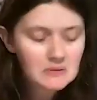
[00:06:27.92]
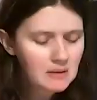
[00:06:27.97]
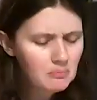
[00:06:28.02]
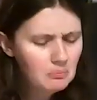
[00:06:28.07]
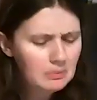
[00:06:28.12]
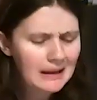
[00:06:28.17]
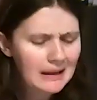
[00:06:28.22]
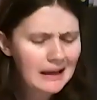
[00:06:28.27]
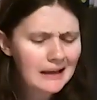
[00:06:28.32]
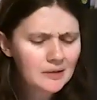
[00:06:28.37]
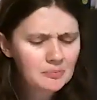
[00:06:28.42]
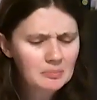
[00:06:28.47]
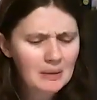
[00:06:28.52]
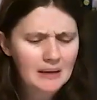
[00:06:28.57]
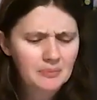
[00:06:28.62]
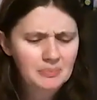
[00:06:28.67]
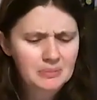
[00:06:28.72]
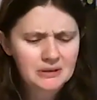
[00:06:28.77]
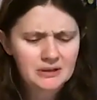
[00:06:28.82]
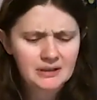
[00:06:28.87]
Black
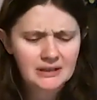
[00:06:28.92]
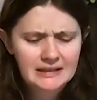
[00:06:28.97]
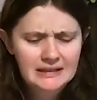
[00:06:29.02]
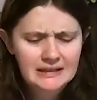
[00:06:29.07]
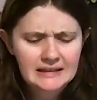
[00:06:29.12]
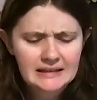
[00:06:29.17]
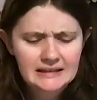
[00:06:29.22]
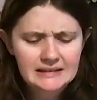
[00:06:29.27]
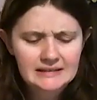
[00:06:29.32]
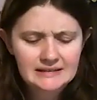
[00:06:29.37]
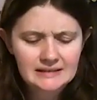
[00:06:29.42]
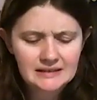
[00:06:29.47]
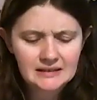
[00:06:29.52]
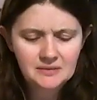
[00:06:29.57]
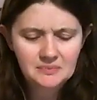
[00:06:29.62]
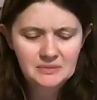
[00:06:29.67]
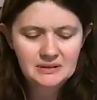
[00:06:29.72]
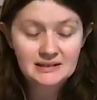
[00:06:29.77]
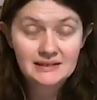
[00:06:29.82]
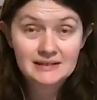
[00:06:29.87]
pepper is going
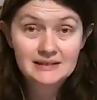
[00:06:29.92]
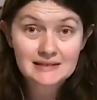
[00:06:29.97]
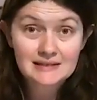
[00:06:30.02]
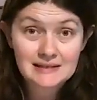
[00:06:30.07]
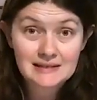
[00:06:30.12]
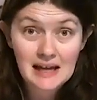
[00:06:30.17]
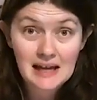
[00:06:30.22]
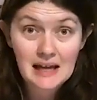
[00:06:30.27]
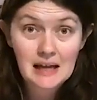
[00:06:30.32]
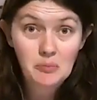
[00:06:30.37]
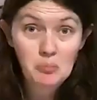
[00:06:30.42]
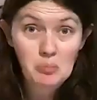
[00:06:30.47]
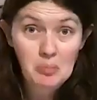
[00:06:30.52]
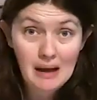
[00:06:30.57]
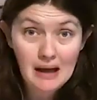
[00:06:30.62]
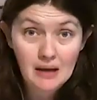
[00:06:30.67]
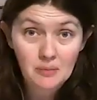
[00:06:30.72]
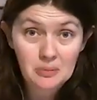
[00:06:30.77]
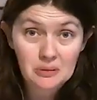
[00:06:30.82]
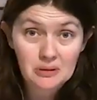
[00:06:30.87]
to be the same
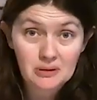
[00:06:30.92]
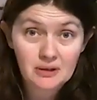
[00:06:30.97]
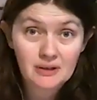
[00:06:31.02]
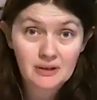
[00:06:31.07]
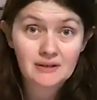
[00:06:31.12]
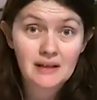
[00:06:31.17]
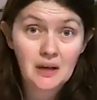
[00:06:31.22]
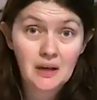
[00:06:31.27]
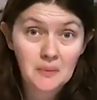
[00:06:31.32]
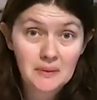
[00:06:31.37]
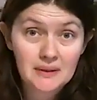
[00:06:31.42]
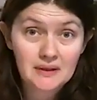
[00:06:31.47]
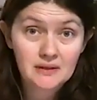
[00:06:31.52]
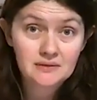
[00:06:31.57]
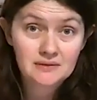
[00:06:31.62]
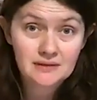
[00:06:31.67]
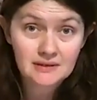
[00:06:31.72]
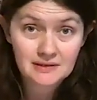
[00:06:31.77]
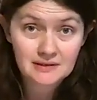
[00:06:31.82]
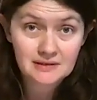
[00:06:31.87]
pepper that we
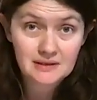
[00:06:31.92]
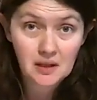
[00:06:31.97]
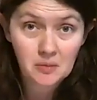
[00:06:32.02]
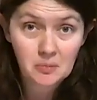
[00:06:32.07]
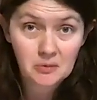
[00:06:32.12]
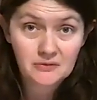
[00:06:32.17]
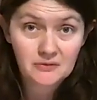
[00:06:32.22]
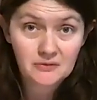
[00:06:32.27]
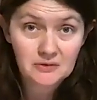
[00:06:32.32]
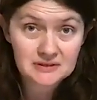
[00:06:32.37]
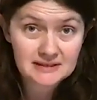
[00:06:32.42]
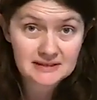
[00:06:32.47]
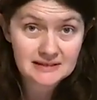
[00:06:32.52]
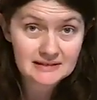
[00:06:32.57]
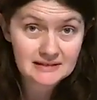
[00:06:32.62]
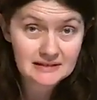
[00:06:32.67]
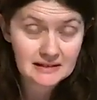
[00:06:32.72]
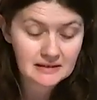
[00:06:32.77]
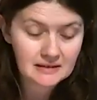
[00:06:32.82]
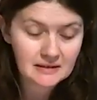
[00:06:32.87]
use at the table for
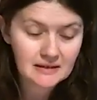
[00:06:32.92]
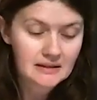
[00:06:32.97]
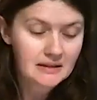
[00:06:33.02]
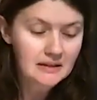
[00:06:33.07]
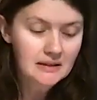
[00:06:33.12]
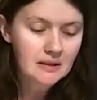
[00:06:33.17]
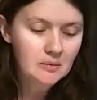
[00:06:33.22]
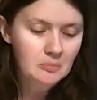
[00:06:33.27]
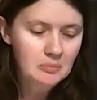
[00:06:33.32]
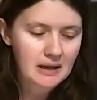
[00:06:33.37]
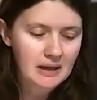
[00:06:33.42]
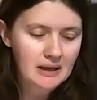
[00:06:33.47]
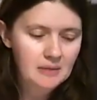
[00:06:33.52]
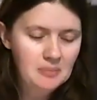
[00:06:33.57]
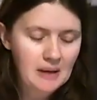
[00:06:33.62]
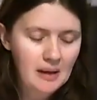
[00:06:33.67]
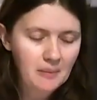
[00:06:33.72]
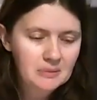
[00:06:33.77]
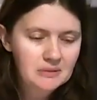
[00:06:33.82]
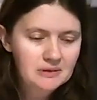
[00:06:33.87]
seasoning. Black
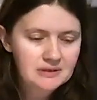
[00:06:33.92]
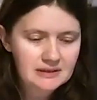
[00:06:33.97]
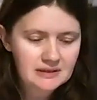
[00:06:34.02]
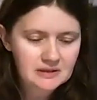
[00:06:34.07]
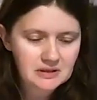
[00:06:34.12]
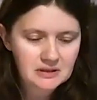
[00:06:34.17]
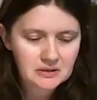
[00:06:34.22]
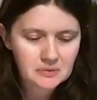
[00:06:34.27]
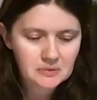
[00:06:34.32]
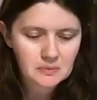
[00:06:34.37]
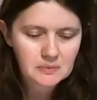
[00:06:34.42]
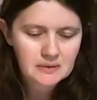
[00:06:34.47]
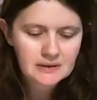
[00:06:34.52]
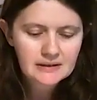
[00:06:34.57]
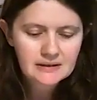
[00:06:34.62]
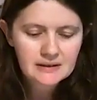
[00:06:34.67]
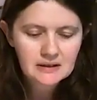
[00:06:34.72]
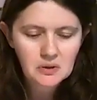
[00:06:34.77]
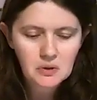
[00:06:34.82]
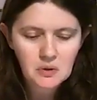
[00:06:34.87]
pepper is actually
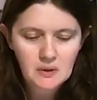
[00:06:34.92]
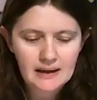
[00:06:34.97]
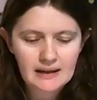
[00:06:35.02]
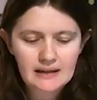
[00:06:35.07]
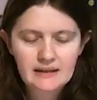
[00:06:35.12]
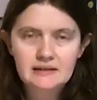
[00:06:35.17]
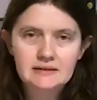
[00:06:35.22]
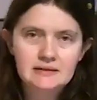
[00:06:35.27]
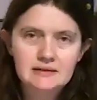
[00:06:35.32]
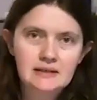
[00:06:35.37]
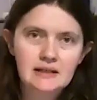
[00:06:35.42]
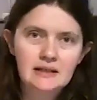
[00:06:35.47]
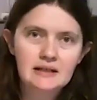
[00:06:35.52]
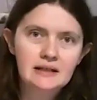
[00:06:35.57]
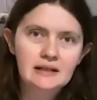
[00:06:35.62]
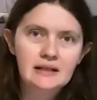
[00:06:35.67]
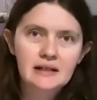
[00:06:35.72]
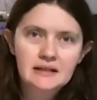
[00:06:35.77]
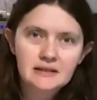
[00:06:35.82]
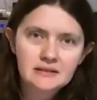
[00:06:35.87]
really great. It's got a
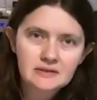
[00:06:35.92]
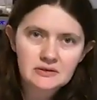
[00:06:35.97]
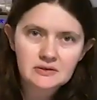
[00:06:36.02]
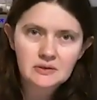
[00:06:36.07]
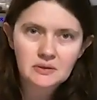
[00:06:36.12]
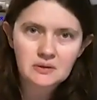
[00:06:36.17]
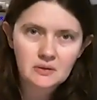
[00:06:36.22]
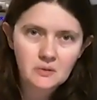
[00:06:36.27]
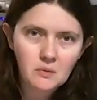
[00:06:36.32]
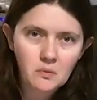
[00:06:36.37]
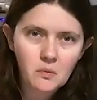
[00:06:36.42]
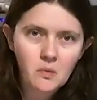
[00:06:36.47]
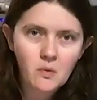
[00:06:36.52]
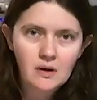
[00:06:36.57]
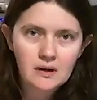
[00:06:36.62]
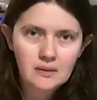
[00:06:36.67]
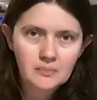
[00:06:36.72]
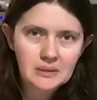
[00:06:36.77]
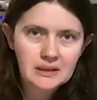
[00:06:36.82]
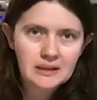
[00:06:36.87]
nice sort of
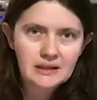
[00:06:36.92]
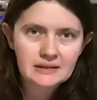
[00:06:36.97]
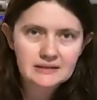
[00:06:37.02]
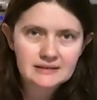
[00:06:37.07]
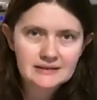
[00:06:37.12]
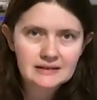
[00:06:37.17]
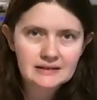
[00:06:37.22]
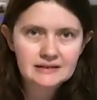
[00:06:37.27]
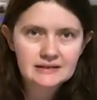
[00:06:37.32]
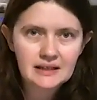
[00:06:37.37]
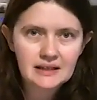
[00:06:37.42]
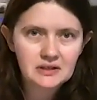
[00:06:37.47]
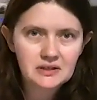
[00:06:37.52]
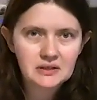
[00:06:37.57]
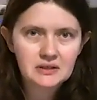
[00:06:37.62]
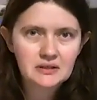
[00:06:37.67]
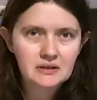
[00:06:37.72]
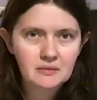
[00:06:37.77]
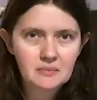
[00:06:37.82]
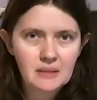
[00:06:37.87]
warming
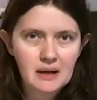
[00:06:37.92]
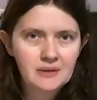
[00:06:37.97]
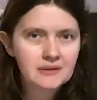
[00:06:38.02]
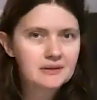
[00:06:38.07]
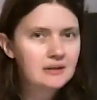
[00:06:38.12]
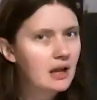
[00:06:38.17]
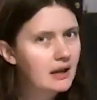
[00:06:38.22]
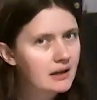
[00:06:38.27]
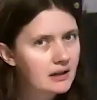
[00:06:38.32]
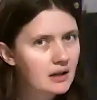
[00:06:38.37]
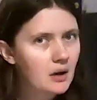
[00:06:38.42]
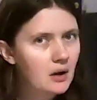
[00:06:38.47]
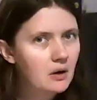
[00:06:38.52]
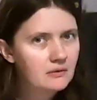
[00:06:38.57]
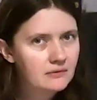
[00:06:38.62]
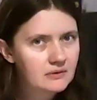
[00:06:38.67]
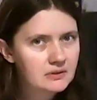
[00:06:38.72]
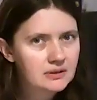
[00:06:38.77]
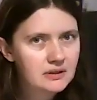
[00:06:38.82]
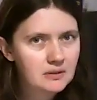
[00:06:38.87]
sensation in the mouth. Not
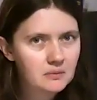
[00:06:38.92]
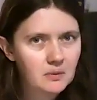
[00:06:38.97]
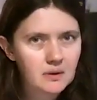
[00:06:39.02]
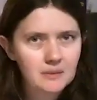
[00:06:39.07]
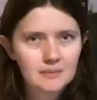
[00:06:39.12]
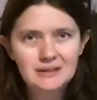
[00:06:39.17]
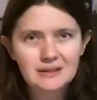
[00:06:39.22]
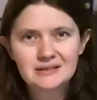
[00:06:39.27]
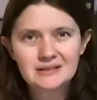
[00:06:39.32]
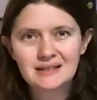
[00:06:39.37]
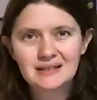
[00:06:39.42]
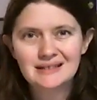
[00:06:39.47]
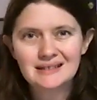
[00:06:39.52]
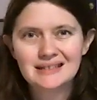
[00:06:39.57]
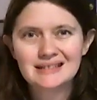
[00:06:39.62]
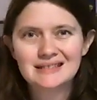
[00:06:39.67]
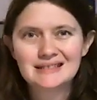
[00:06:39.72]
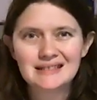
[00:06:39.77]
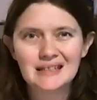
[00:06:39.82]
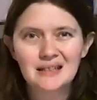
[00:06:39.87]
overly warm. It's not
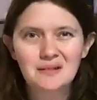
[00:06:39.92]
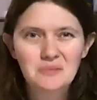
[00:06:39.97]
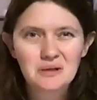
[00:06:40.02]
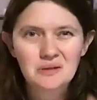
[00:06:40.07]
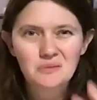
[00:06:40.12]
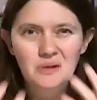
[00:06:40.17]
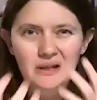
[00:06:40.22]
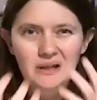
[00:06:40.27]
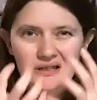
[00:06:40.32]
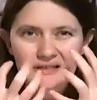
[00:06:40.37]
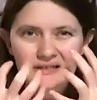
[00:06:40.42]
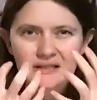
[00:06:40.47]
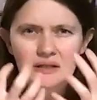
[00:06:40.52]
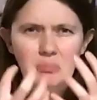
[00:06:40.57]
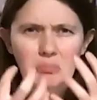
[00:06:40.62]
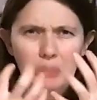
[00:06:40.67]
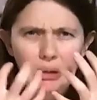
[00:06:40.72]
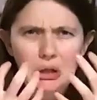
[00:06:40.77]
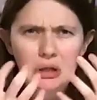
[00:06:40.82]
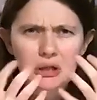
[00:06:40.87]
like cinnamon where it's like
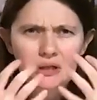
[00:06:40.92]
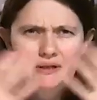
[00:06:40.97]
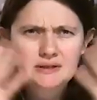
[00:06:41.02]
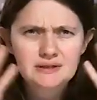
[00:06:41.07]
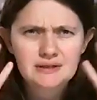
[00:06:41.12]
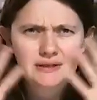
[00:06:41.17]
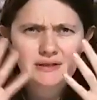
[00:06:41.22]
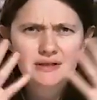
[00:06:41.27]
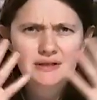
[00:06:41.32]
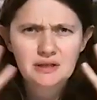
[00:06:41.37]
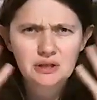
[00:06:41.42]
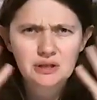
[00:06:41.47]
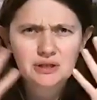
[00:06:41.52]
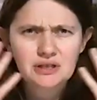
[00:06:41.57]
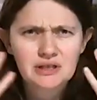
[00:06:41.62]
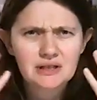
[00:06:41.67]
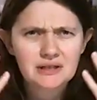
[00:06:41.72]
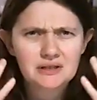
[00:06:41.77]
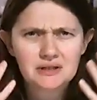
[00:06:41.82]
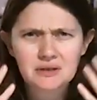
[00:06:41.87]
burns and then your
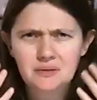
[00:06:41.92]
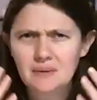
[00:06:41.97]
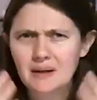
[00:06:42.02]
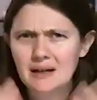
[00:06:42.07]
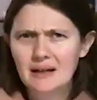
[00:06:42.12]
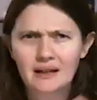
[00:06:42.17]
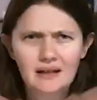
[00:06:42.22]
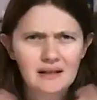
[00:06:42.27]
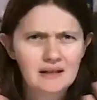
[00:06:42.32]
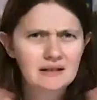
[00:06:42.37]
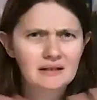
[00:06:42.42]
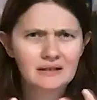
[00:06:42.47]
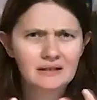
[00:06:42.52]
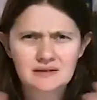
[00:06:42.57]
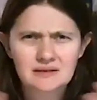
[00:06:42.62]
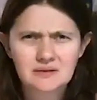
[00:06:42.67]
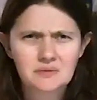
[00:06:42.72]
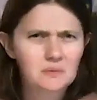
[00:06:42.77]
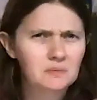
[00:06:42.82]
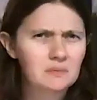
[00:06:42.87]
cheeks are red and
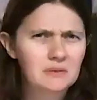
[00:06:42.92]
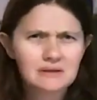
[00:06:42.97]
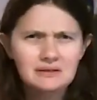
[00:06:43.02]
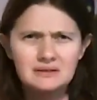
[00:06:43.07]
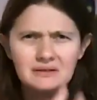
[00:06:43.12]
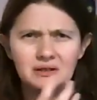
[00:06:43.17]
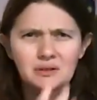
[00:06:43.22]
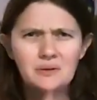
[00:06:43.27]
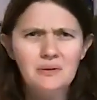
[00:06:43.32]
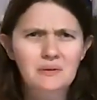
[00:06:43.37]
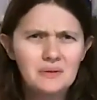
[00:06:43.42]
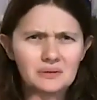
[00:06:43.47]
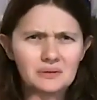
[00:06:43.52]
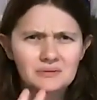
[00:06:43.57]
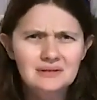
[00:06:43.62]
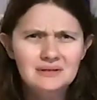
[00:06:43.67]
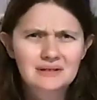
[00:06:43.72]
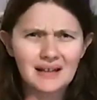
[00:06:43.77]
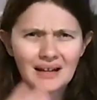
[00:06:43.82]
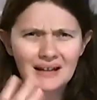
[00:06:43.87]
your
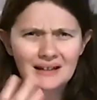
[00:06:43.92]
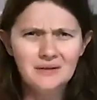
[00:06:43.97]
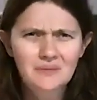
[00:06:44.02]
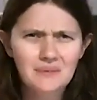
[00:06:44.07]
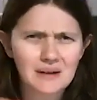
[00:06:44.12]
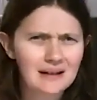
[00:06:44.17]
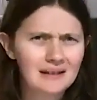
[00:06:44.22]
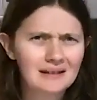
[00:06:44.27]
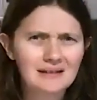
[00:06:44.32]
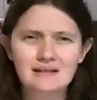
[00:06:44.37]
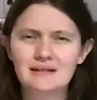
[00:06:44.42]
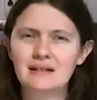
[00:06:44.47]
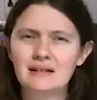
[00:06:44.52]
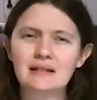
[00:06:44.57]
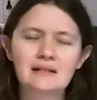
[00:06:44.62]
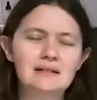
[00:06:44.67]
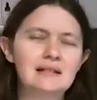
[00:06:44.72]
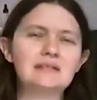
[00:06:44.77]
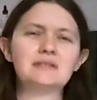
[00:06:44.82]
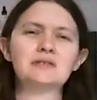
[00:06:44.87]
throat's kind of red. Like
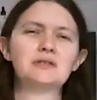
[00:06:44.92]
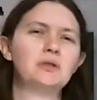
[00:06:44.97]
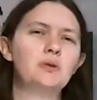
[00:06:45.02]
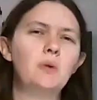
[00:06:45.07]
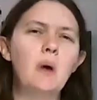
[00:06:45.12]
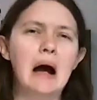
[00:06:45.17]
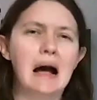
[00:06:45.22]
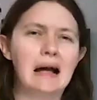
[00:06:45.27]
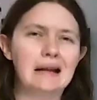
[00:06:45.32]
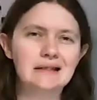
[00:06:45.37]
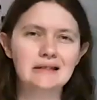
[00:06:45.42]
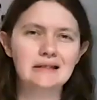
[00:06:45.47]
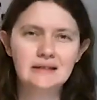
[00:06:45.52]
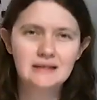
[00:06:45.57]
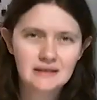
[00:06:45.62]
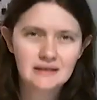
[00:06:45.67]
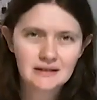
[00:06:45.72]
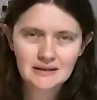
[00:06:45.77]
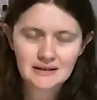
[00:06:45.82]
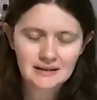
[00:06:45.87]
that's too
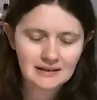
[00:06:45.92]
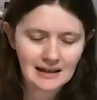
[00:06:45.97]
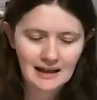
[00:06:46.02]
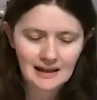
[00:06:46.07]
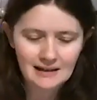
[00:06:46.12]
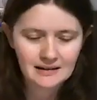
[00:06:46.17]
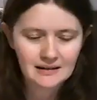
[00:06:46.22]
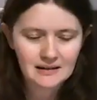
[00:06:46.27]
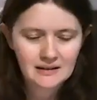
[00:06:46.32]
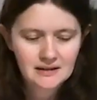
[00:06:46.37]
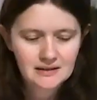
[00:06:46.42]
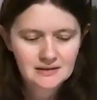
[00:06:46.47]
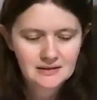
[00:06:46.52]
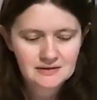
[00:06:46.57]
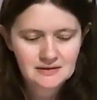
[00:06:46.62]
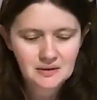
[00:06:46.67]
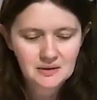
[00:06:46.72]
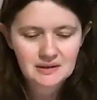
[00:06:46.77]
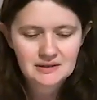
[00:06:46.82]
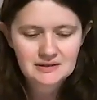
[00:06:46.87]
hot. Okay,
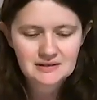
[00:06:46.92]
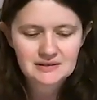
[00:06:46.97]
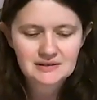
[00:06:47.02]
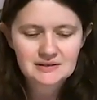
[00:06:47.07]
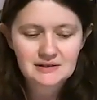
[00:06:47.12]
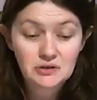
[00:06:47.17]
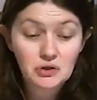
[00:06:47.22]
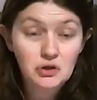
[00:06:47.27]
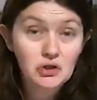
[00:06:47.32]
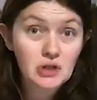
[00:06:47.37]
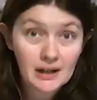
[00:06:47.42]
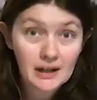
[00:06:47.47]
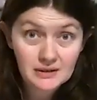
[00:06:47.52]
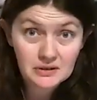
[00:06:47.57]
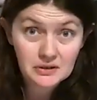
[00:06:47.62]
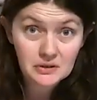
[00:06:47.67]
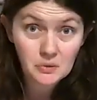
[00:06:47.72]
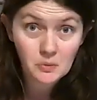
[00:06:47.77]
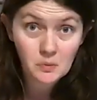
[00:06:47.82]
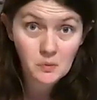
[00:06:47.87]
so this is a
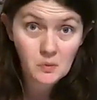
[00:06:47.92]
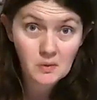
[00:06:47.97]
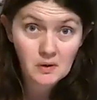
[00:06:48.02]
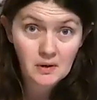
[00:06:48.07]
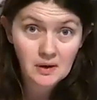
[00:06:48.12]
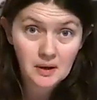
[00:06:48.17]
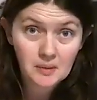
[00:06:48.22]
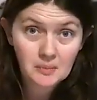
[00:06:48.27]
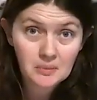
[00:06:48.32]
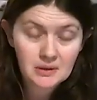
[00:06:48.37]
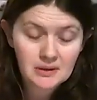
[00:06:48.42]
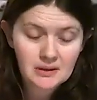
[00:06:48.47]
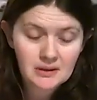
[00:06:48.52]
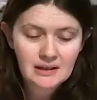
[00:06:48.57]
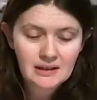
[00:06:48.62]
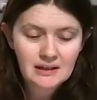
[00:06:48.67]
gentle warm.